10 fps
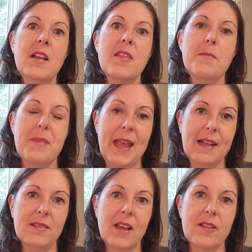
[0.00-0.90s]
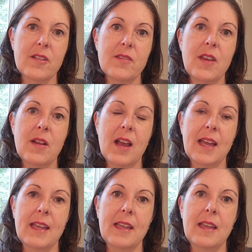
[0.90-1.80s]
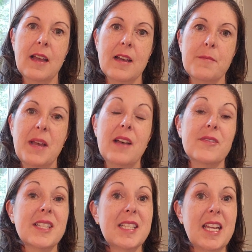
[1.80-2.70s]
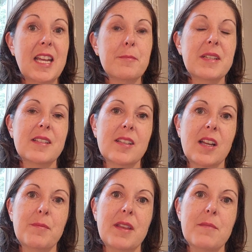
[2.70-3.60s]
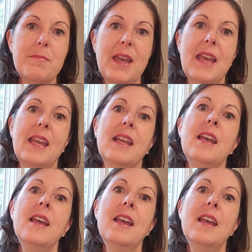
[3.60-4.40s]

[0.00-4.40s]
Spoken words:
The bank letter that I have stamped and signed by the bank,